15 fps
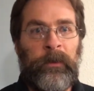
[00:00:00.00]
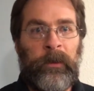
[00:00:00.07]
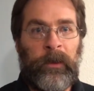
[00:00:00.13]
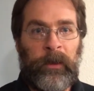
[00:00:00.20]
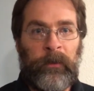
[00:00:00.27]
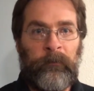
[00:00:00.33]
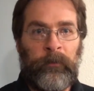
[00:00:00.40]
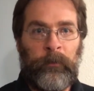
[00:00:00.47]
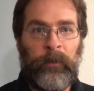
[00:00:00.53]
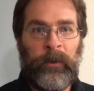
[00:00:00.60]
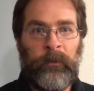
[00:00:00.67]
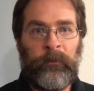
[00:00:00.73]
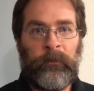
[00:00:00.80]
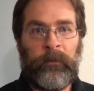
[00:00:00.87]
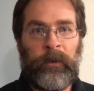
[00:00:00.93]
you have a
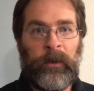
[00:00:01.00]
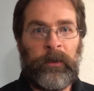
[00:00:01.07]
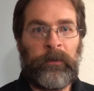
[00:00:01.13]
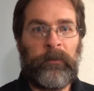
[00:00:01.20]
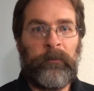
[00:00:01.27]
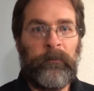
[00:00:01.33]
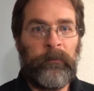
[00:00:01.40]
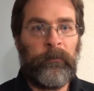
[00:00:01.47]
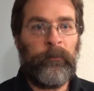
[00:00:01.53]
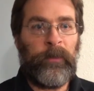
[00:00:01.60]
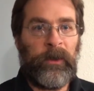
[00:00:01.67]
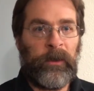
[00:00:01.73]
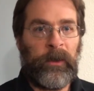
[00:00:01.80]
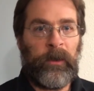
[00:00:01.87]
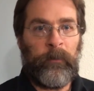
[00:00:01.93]
well-stocked
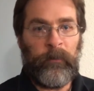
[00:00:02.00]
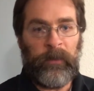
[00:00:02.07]
bug-out